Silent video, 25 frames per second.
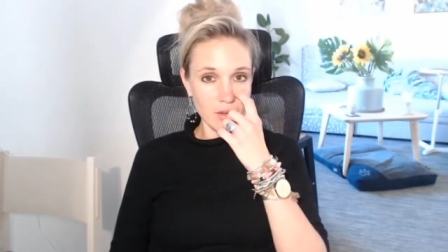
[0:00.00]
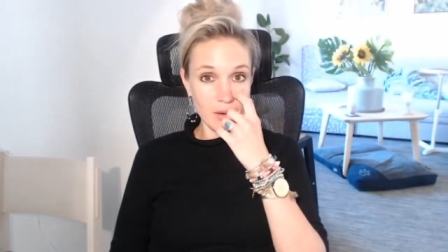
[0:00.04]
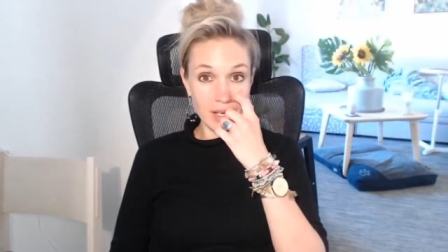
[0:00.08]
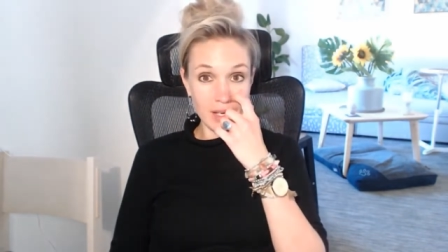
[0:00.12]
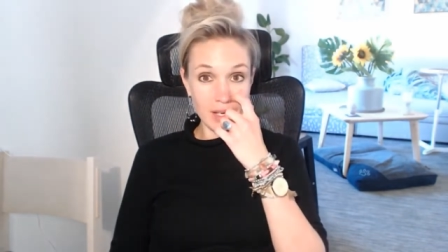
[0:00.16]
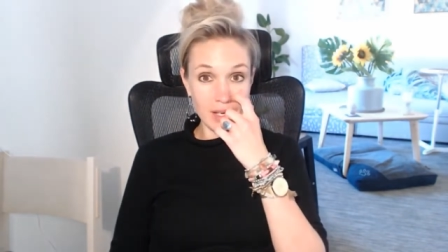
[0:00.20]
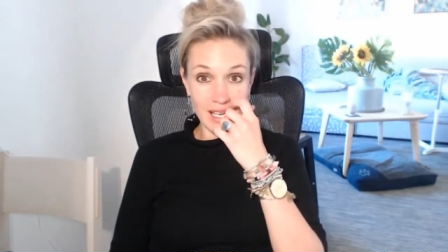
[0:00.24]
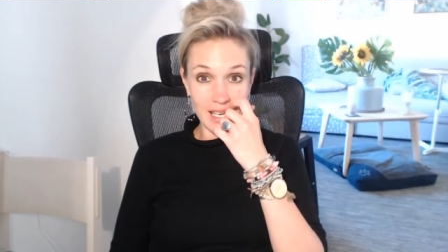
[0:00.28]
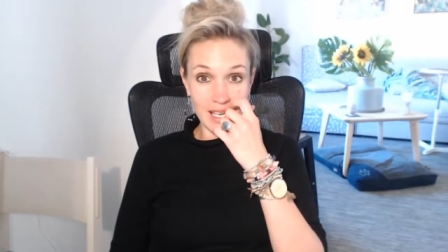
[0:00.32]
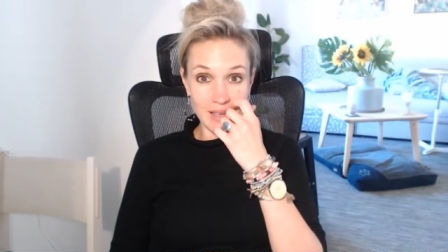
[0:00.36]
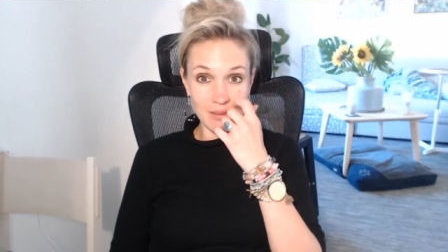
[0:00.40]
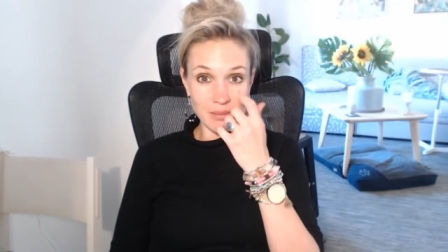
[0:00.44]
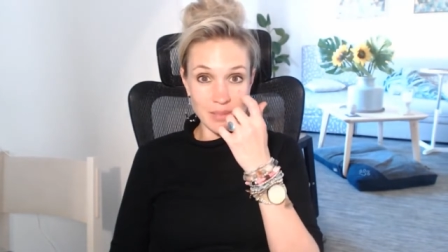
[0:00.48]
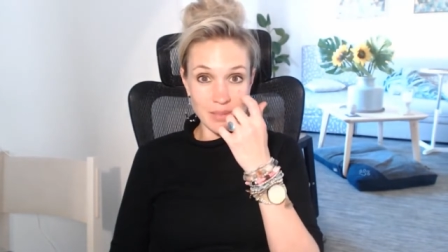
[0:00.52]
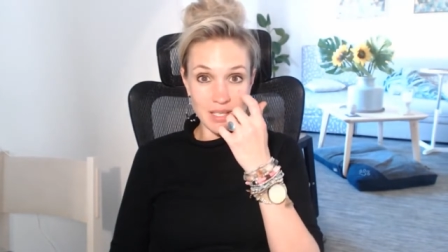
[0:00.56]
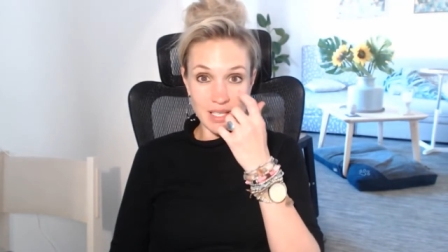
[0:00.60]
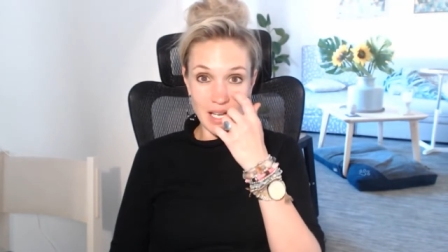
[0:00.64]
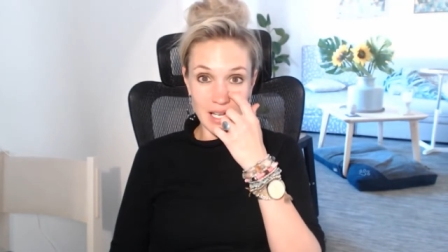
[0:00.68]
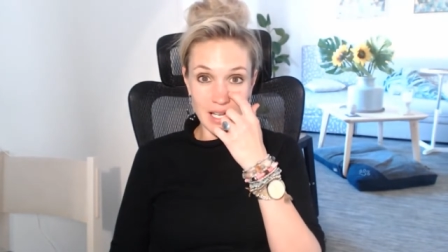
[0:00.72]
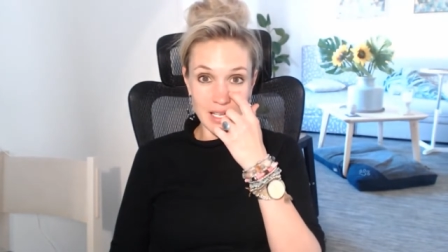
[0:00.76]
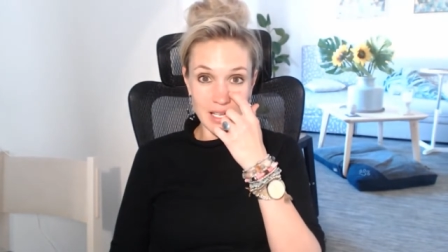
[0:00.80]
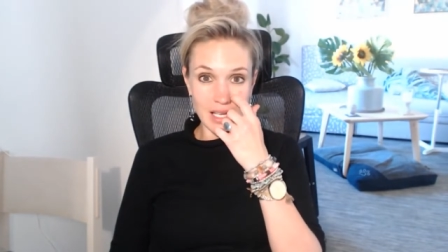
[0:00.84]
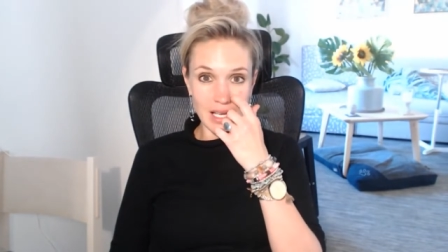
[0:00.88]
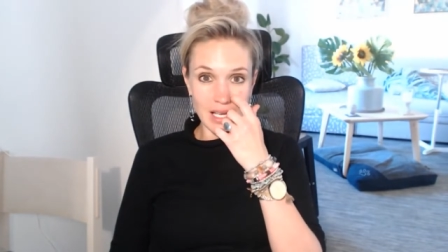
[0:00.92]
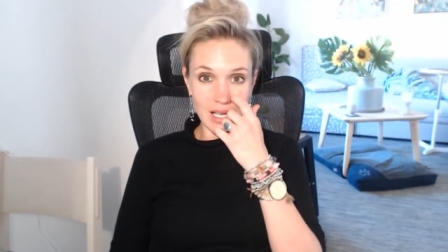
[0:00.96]
although it can
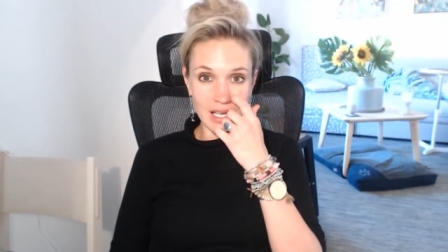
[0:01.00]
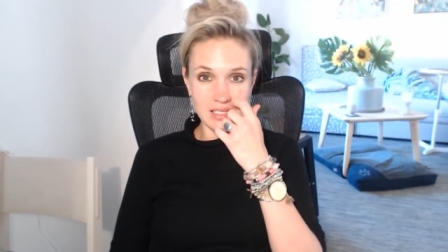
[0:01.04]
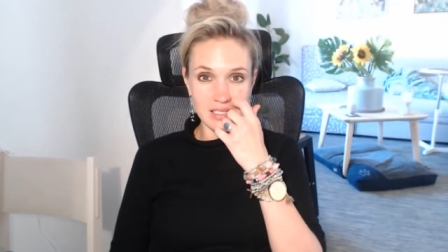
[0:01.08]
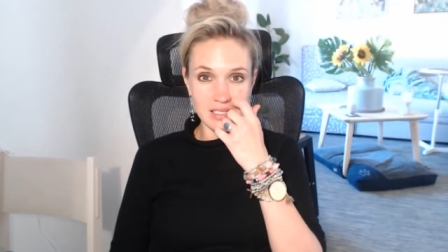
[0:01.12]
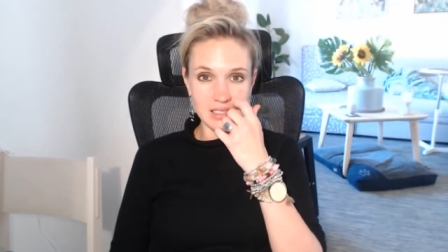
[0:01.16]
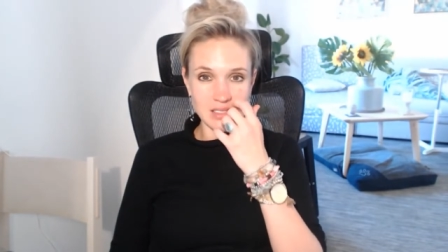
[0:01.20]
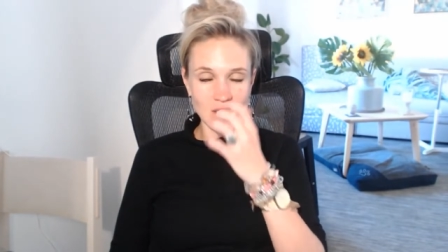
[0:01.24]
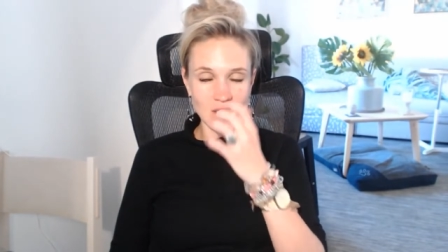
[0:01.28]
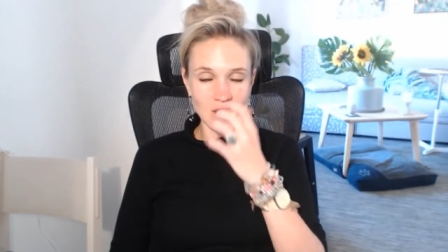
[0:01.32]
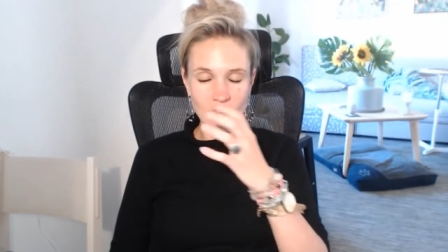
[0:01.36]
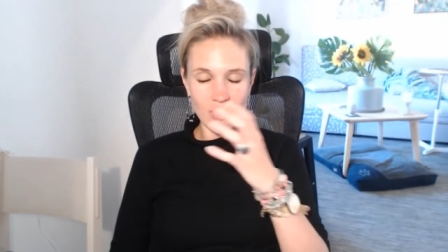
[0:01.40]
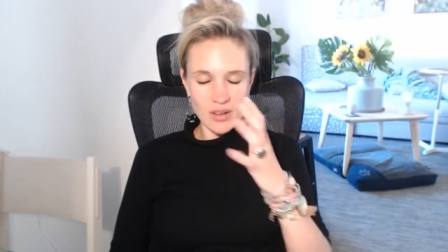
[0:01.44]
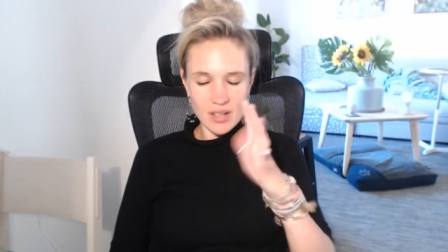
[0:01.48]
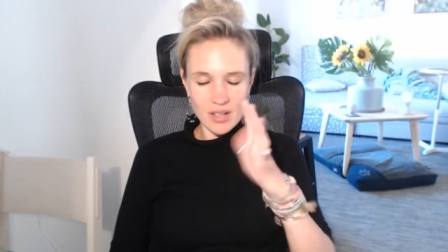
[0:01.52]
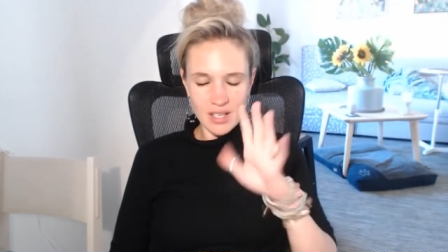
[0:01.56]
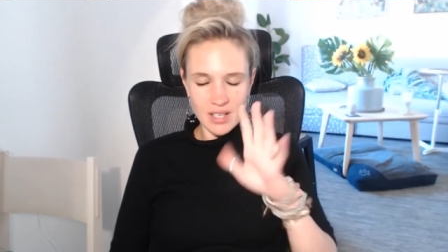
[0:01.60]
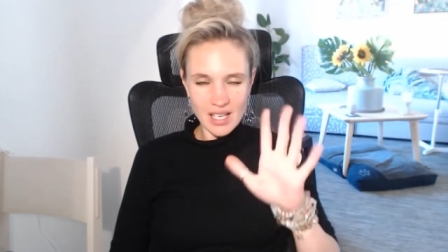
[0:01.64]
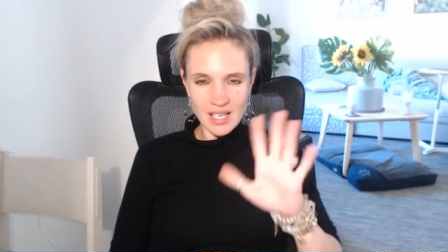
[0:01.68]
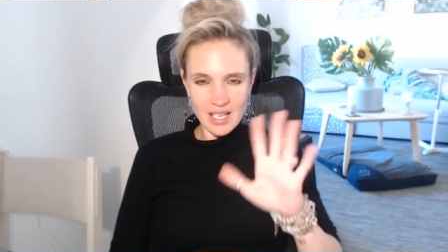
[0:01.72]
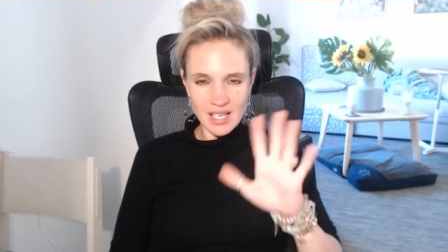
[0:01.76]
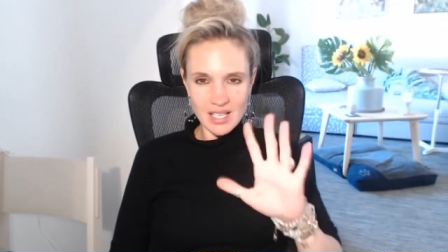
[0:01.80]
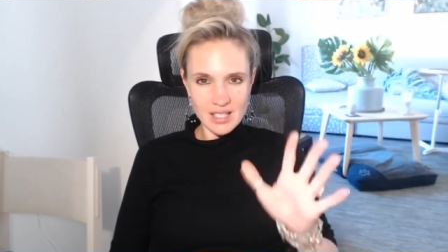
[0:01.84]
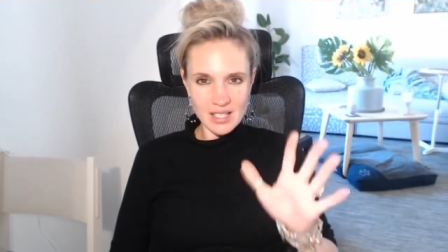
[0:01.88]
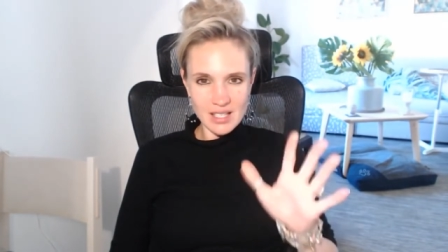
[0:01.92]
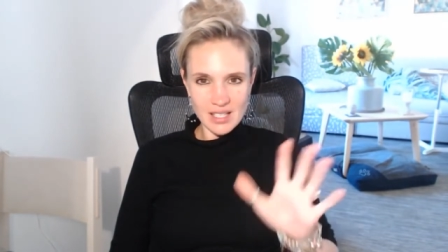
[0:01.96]
be like that. It's not
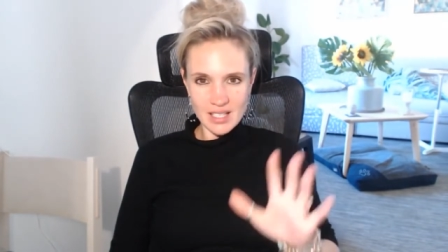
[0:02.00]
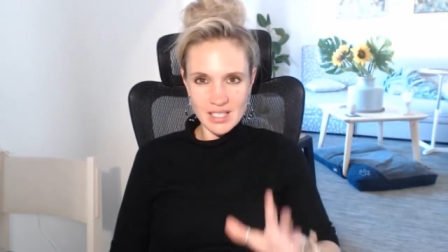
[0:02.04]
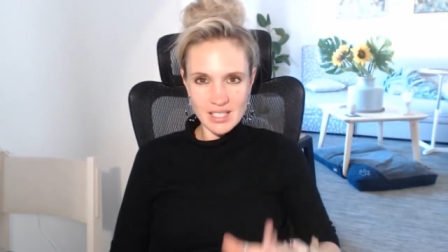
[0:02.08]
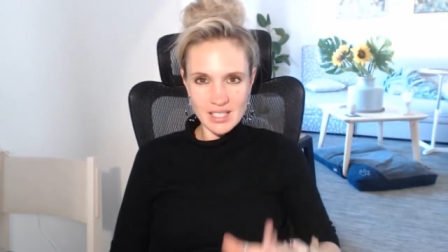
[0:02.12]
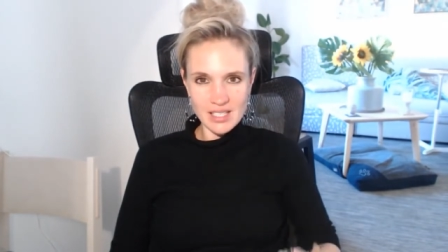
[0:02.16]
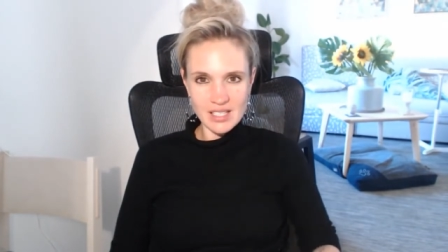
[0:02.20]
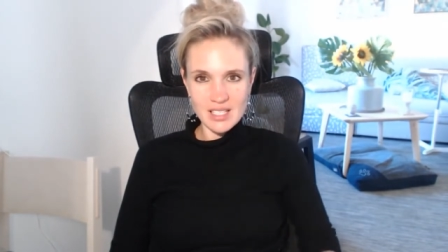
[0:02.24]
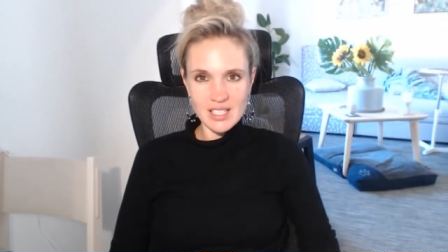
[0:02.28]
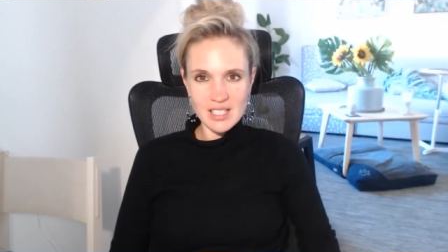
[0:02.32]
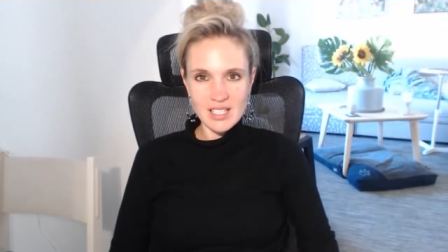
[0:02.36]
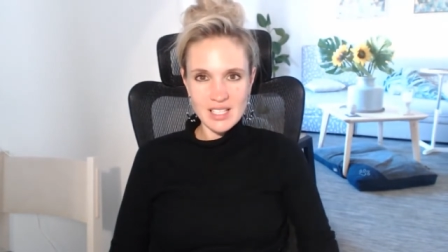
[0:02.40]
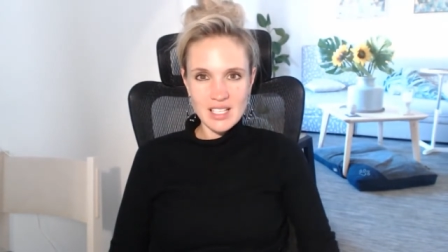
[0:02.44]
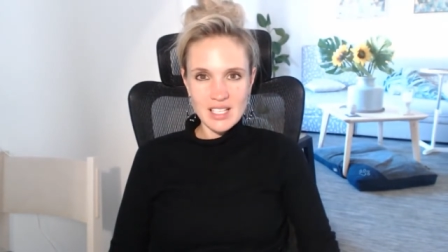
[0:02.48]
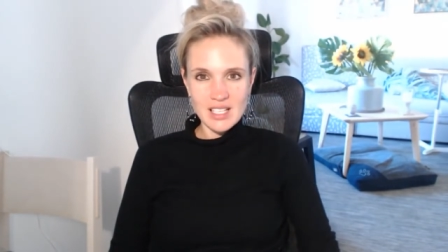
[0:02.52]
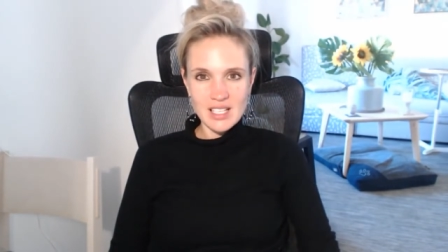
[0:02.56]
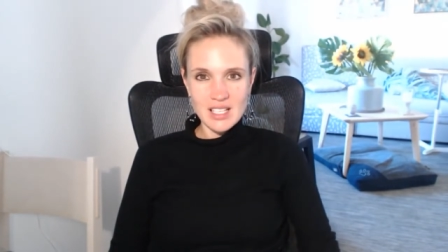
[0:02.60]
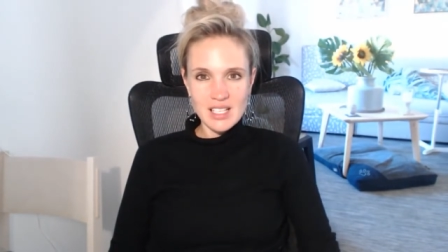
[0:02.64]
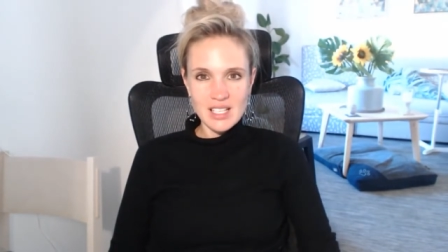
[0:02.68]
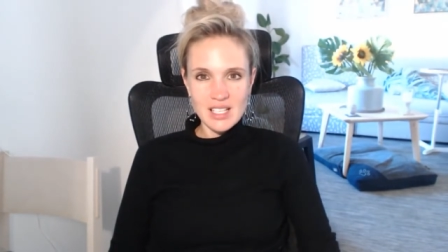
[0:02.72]
anything